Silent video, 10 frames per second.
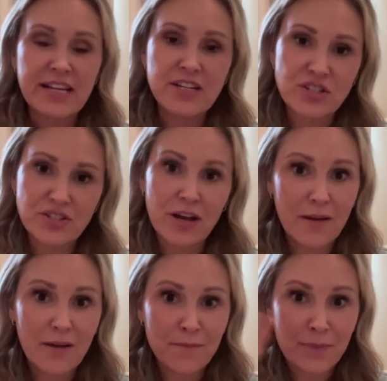each
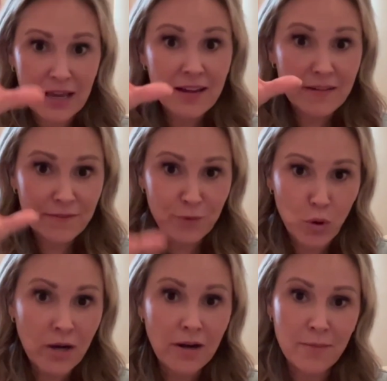big
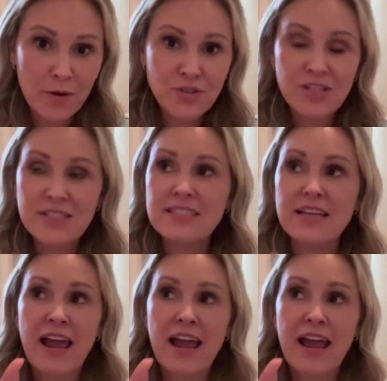four emotions.